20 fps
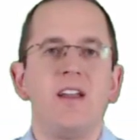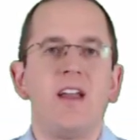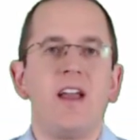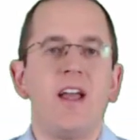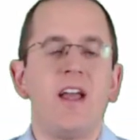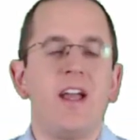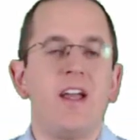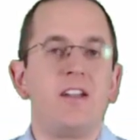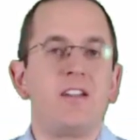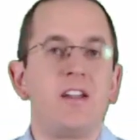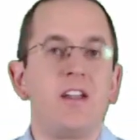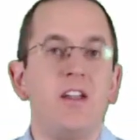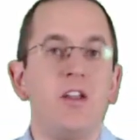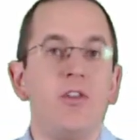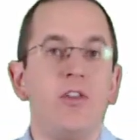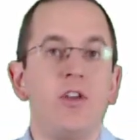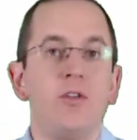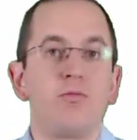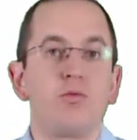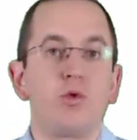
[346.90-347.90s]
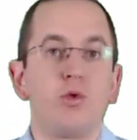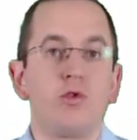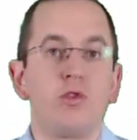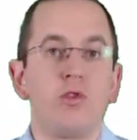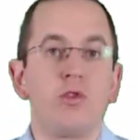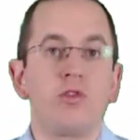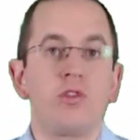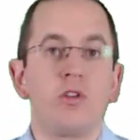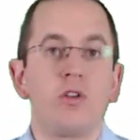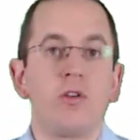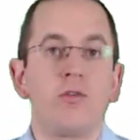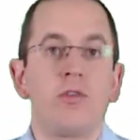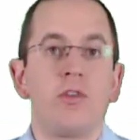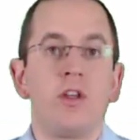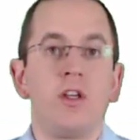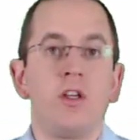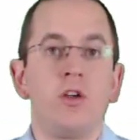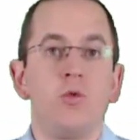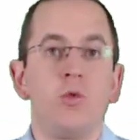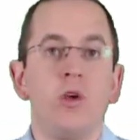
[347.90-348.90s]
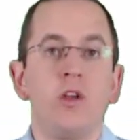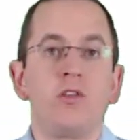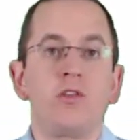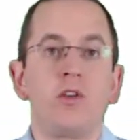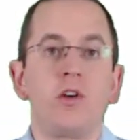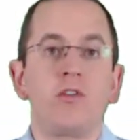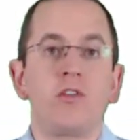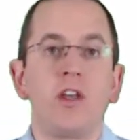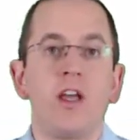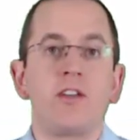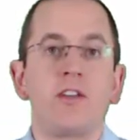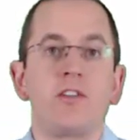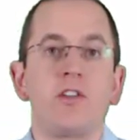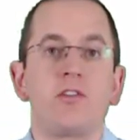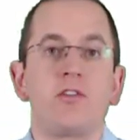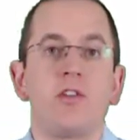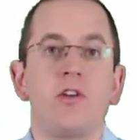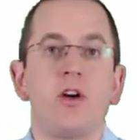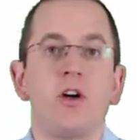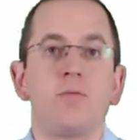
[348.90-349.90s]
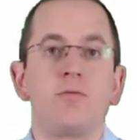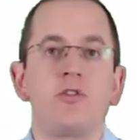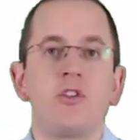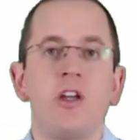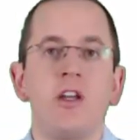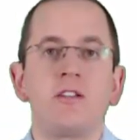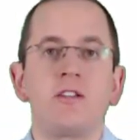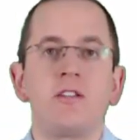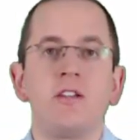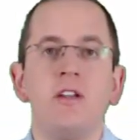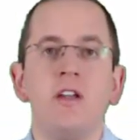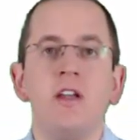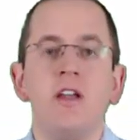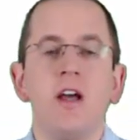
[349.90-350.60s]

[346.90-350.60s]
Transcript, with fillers: And in the producer of the resource accessor object,